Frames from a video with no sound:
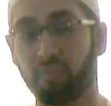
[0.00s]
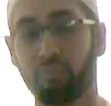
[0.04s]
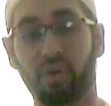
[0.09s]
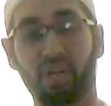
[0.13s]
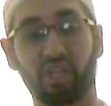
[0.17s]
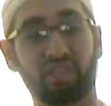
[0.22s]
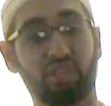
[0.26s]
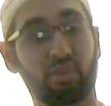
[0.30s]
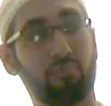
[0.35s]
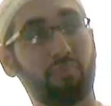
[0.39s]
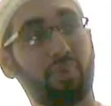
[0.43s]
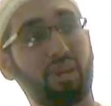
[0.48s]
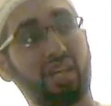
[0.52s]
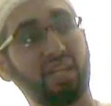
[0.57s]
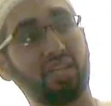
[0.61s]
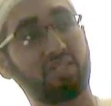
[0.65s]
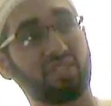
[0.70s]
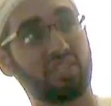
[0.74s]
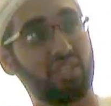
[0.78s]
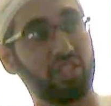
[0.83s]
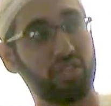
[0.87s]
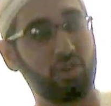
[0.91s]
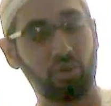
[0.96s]
Pick the
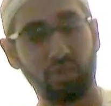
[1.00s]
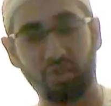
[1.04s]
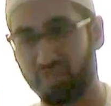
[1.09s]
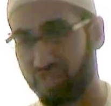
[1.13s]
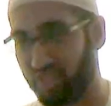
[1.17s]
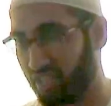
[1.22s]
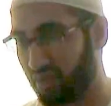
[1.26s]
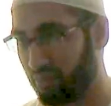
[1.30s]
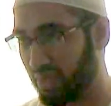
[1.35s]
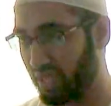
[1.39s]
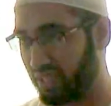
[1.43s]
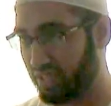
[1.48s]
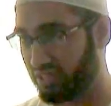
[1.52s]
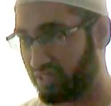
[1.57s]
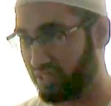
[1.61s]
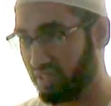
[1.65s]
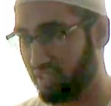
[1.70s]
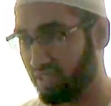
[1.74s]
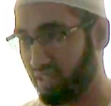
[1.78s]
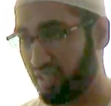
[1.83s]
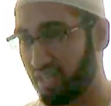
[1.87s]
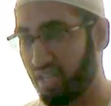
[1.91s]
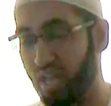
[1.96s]
biggest sin you used to commit
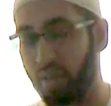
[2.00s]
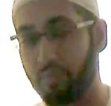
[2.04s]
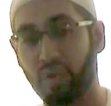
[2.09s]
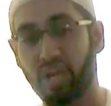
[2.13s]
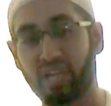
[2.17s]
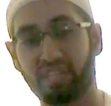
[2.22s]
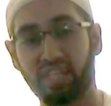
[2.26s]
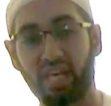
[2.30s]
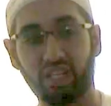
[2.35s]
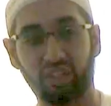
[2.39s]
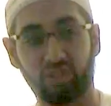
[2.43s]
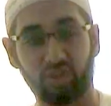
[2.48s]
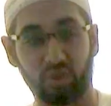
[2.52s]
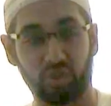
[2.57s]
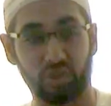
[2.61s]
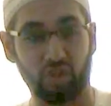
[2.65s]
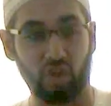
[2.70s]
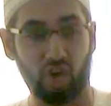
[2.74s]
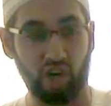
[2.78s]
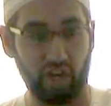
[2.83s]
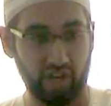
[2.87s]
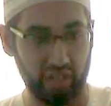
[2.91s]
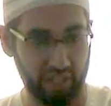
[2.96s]
and make that your
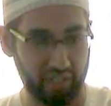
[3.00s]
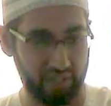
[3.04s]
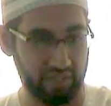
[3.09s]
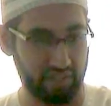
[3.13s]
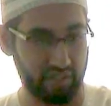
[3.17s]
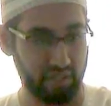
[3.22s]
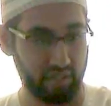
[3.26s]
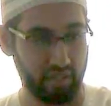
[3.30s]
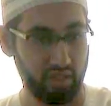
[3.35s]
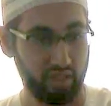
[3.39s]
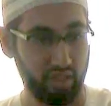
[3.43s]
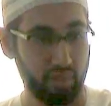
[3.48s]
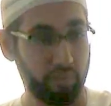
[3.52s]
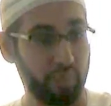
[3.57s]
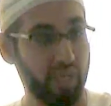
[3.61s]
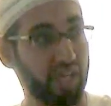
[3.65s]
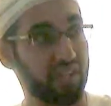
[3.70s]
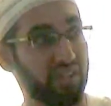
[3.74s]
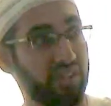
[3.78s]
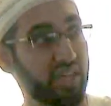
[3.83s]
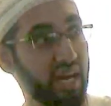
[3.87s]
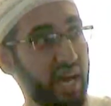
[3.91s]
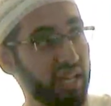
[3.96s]
target.
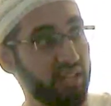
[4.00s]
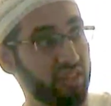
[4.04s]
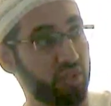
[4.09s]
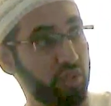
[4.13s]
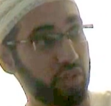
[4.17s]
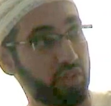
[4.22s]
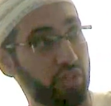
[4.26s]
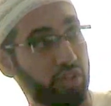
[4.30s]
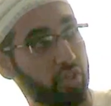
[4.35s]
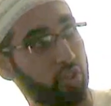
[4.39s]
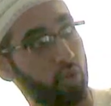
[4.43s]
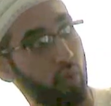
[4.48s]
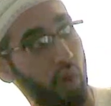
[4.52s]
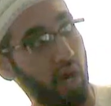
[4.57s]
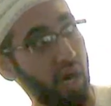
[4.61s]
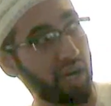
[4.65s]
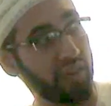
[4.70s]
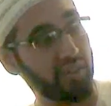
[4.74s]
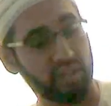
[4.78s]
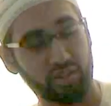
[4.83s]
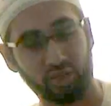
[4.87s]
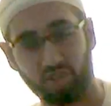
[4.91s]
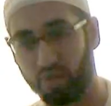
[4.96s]
Make that the
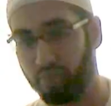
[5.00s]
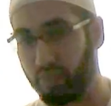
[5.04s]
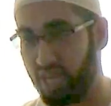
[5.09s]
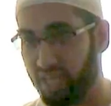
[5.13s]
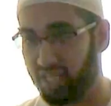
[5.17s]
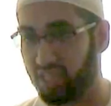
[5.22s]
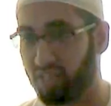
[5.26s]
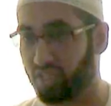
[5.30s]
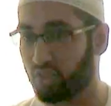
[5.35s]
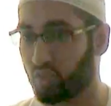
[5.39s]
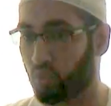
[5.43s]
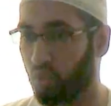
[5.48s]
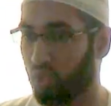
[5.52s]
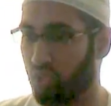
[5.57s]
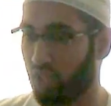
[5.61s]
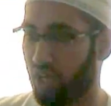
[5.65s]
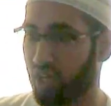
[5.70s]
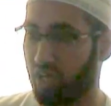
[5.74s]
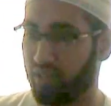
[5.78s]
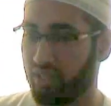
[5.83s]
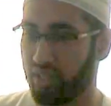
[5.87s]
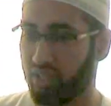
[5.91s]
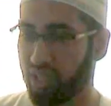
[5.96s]
dua that you're making to
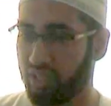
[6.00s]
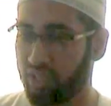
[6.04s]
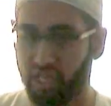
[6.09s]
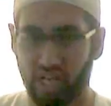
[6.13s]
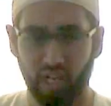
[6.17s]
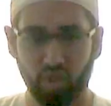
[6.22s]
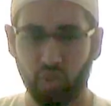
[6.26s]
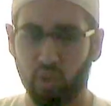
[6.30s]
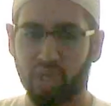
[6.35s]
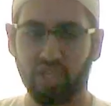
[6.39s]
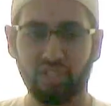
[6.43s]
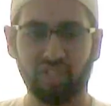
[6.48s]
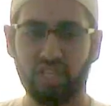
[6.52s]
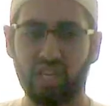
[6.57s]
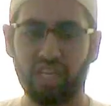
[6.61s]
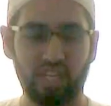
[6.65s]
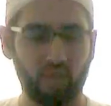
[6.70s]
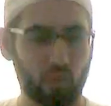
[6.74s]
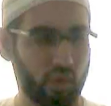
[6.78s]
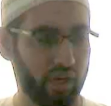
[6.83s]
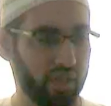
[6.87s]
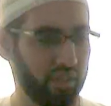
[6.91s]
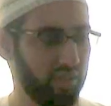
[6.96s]
Allah. You're not doing it to
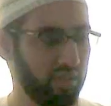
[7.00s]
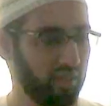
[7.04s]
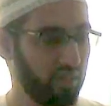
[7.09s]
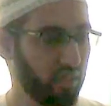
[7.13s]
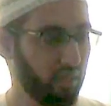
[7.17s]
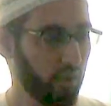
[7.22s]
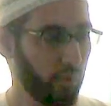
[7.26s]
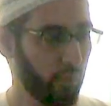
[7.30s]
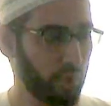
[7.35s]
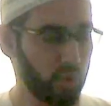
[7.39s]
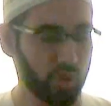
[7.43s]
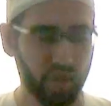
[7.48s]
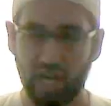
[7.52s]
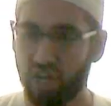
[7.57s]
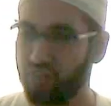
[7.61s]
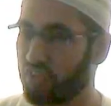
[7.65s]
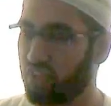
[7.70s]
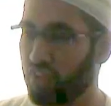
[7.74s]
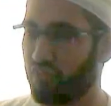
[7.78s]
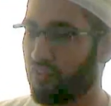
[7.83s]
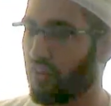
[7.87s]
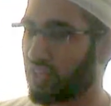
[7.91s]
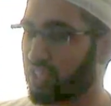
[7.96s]
anyone. We don't have
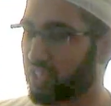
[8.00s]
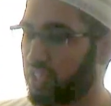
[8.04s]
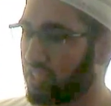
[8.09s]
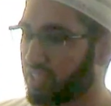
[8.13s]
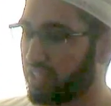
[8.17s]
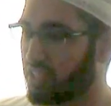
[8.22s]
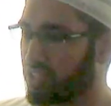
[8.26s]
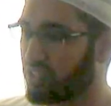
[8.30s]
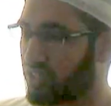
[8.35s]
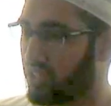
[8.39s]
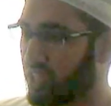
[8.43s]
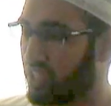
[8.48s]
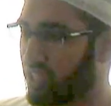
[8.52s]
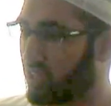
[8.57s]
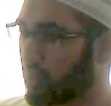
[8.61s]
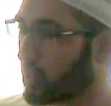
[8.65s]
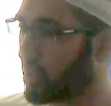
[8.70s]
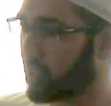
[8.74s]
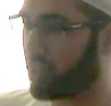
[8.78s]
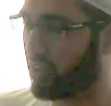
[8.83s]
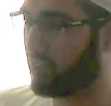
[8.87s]
confession in this deen. You go to